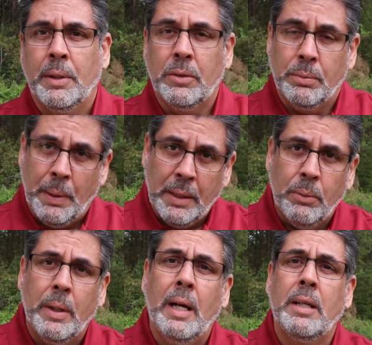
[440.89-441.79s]
Because, by
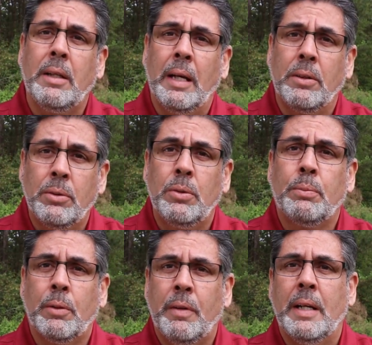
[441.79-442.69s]
the way, I do
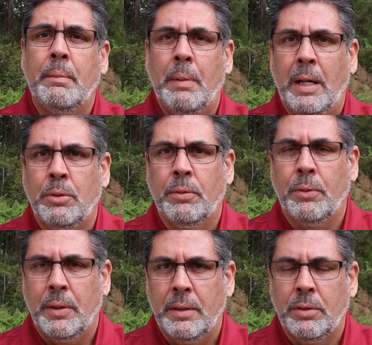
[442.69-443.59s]
provide a manual
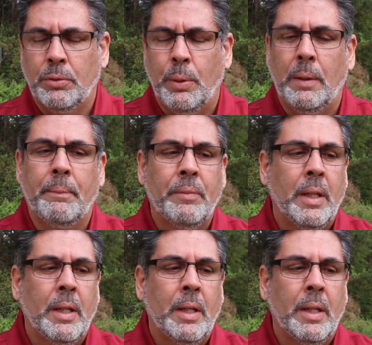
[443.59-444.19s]
for this as well.